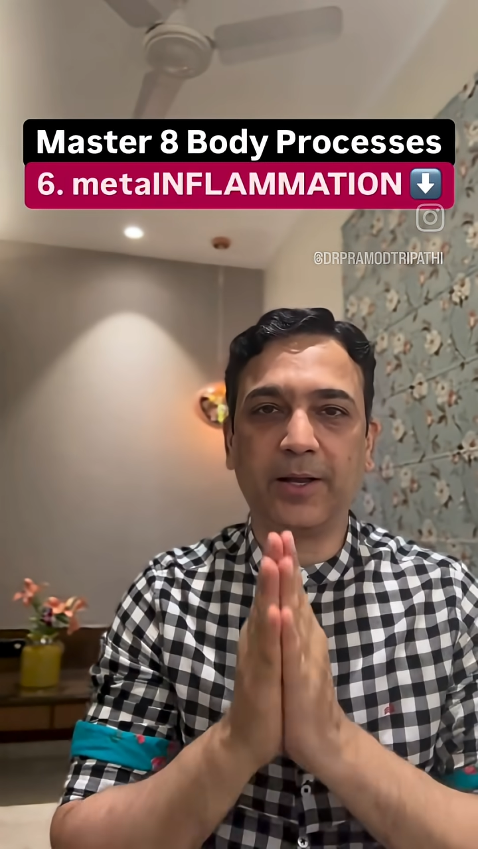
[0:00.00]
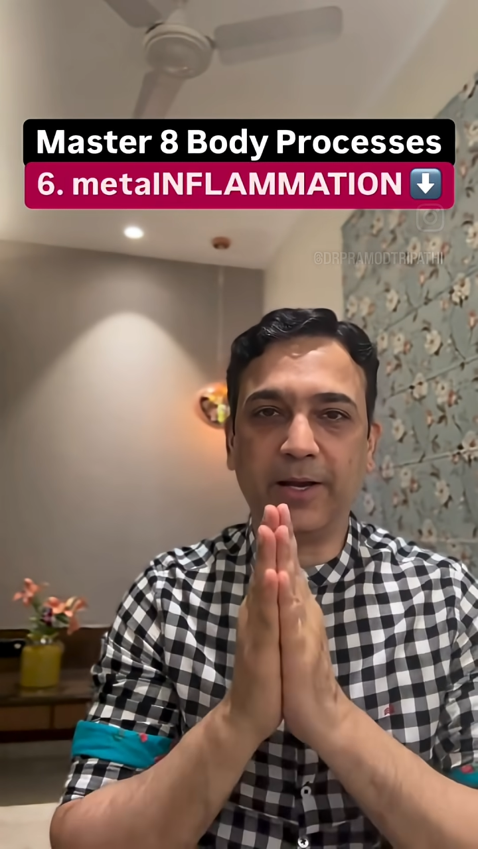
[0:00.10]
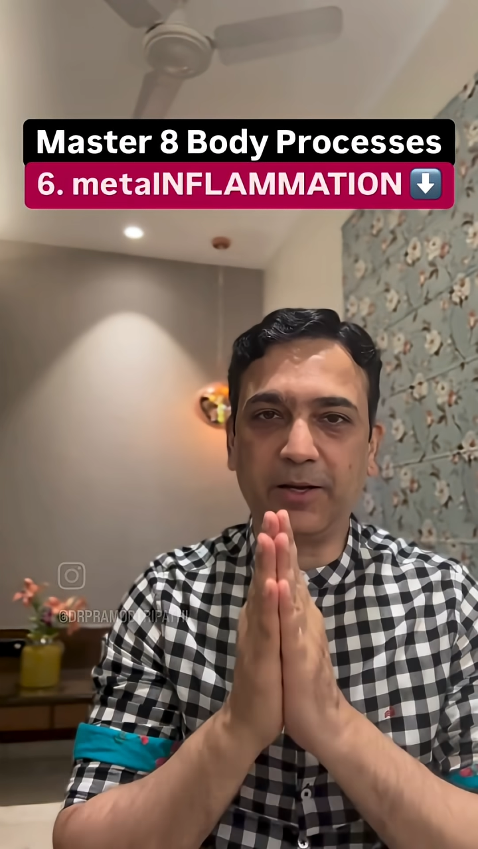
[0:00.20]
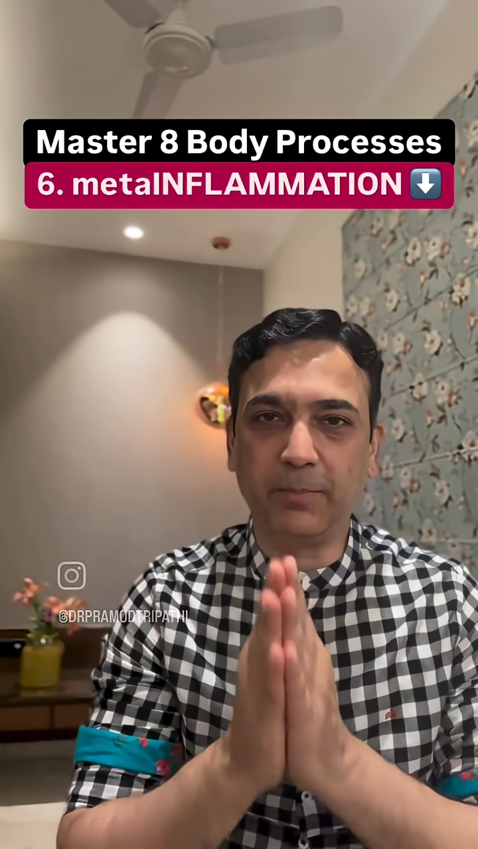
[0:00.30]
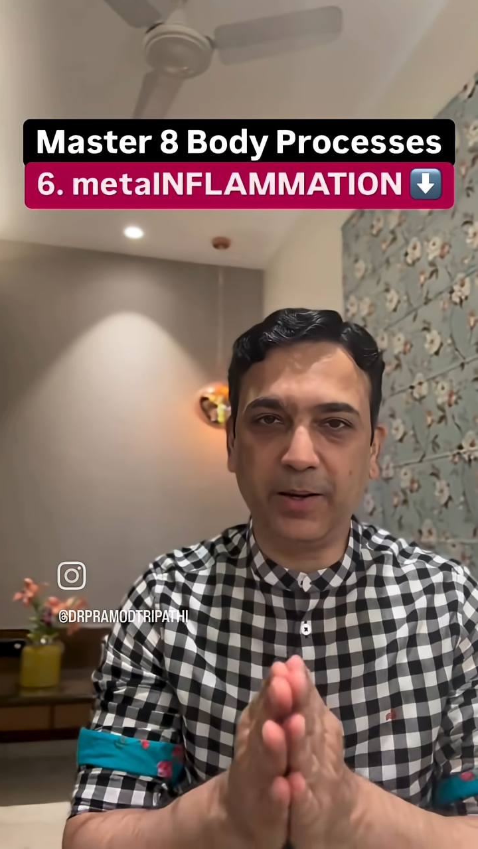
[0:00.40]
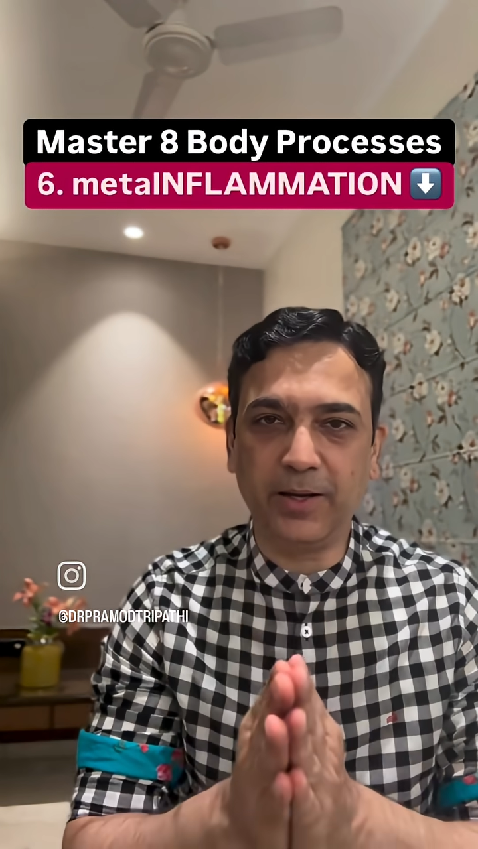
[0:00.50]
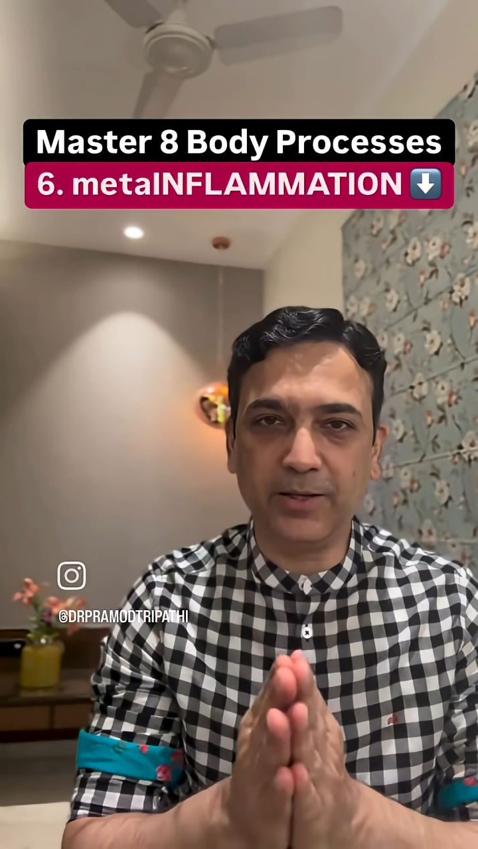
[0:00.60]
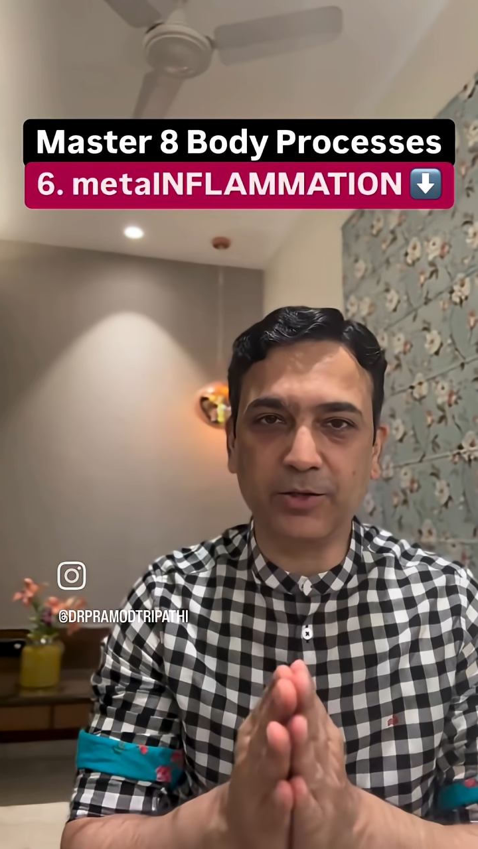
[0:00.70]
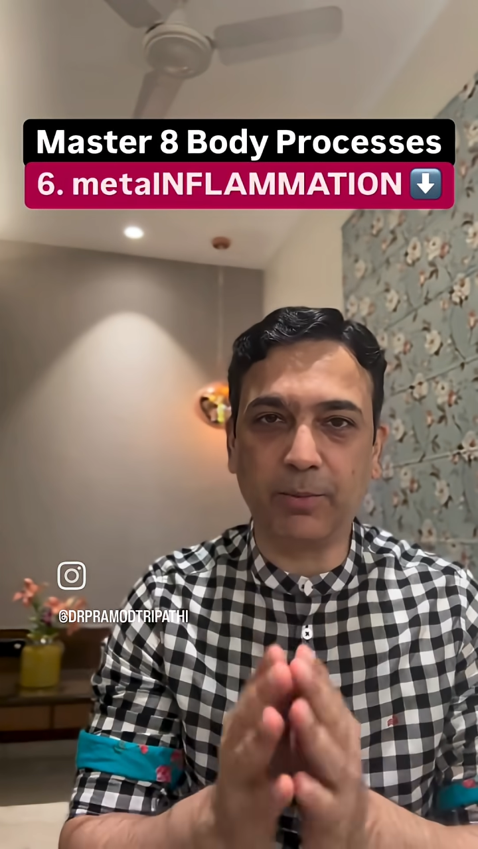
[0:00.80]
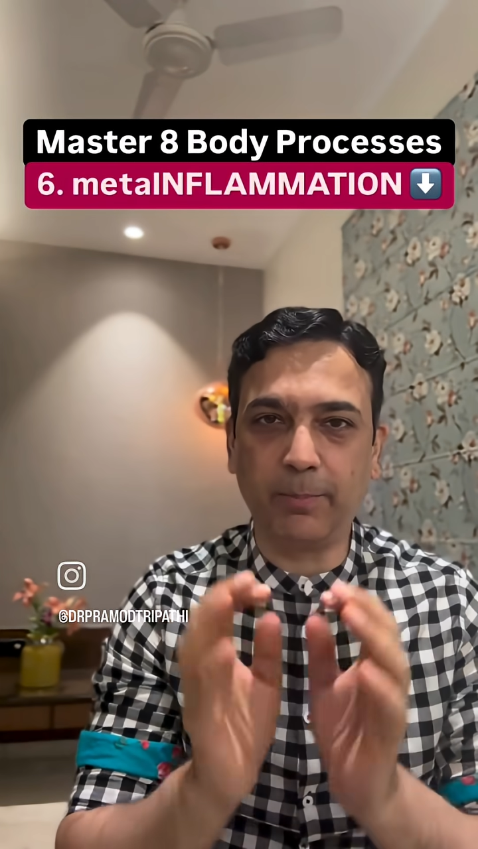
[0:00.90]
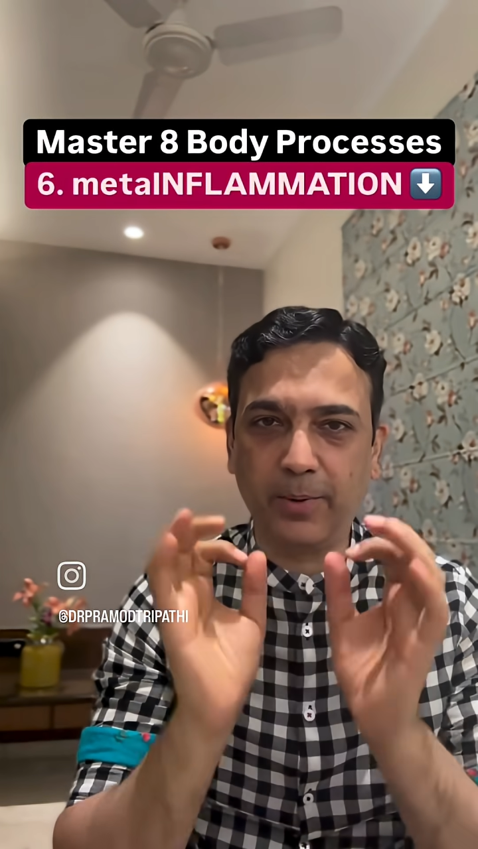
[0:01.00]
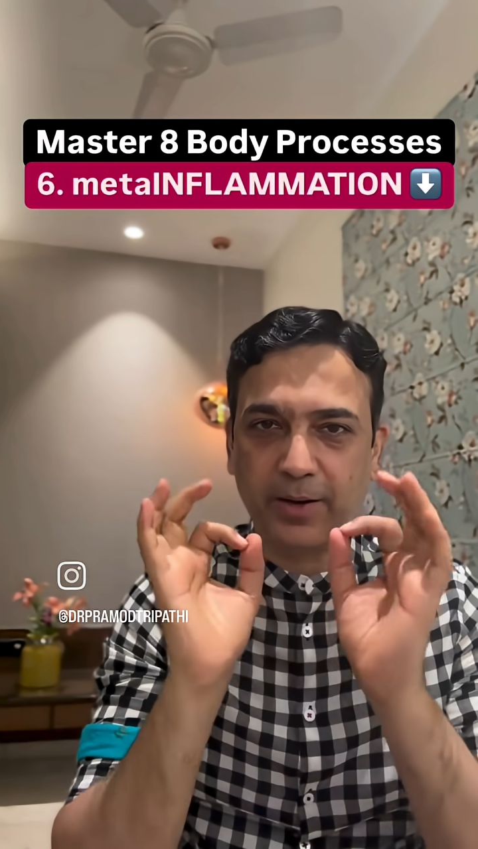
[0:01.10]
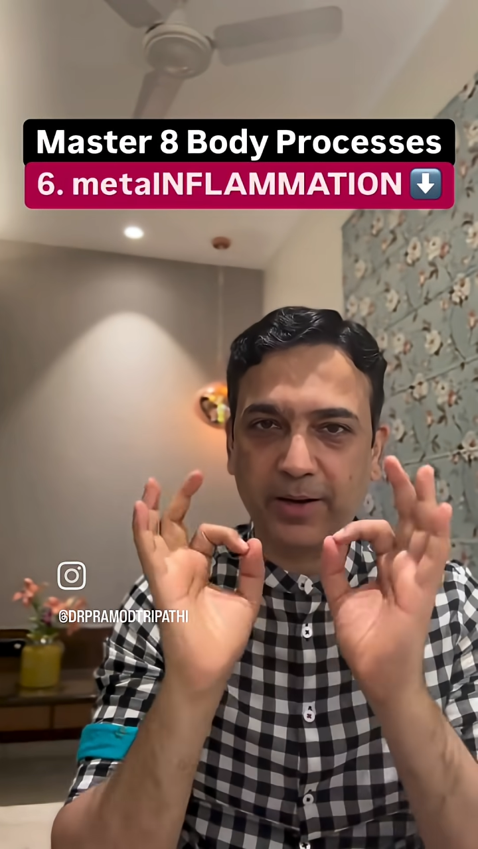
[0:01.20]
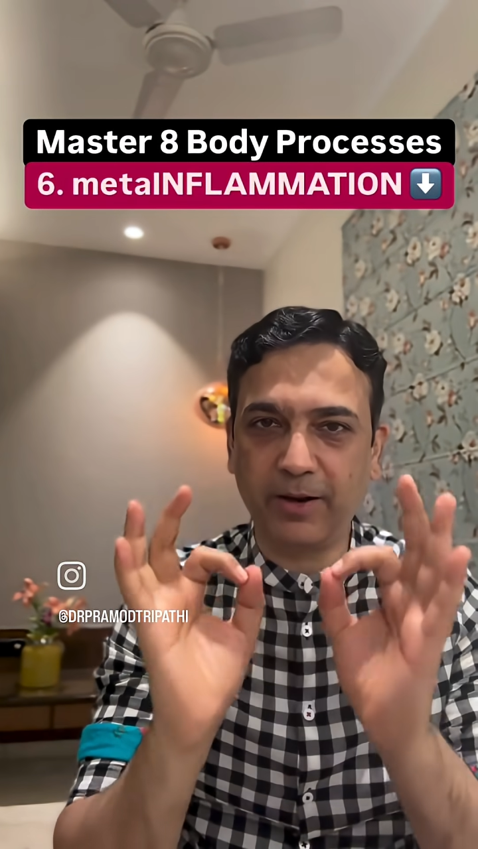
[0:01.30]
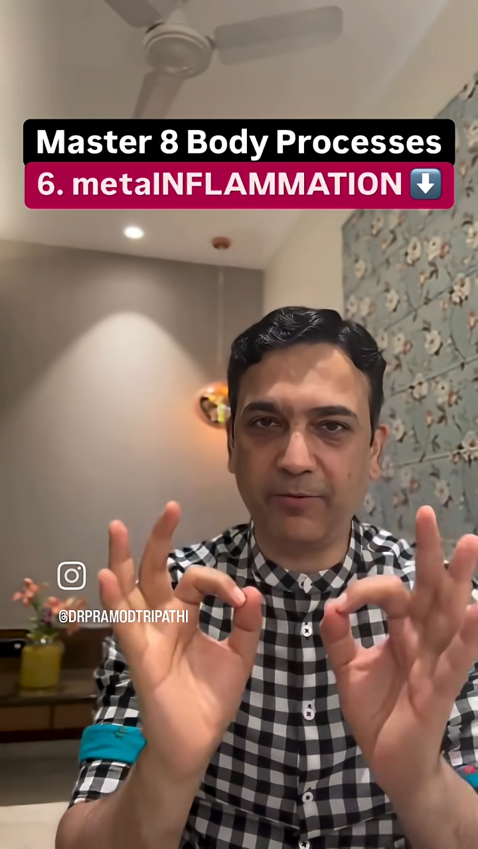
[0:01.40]
it means you're
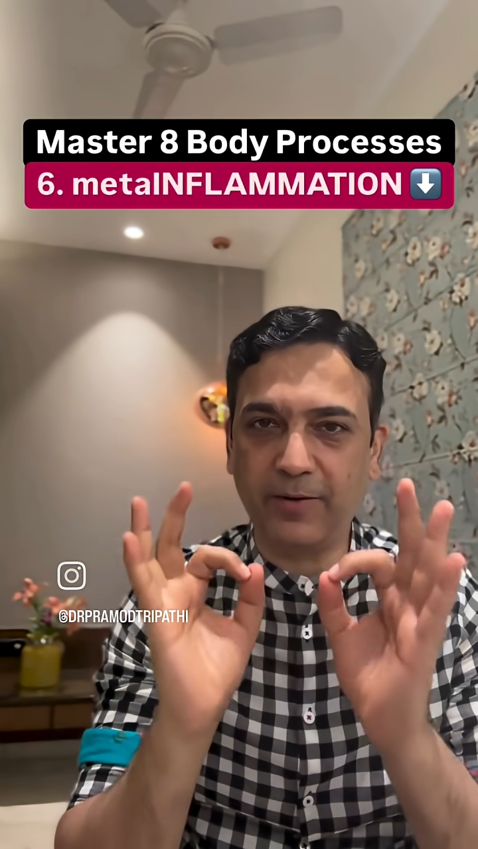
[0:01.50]
burning